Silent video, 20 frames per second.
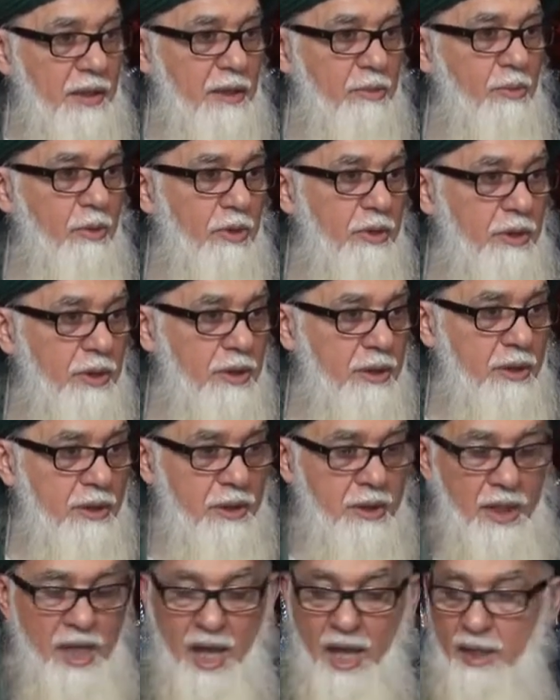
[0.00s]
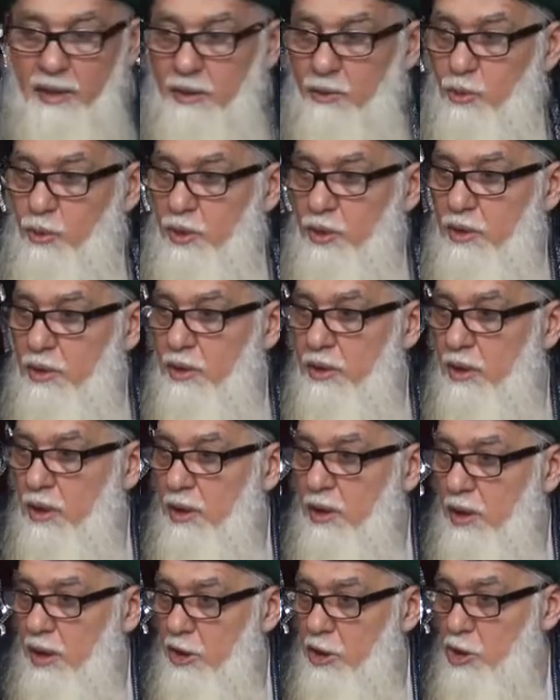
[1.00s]
him on his head with
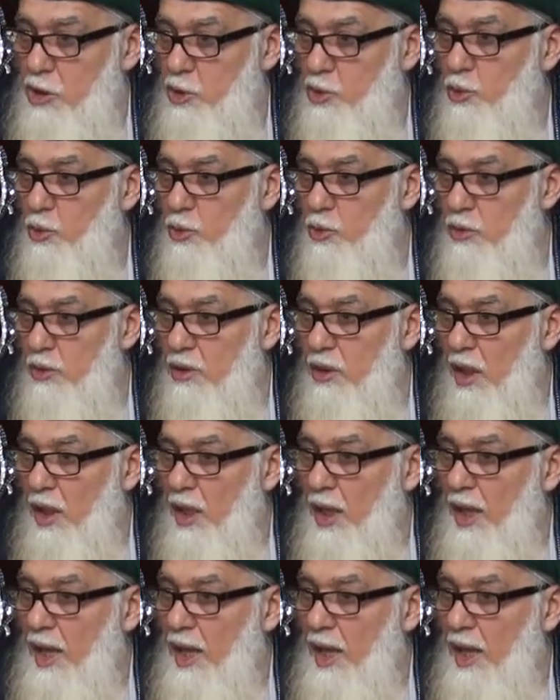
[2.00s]
his shoes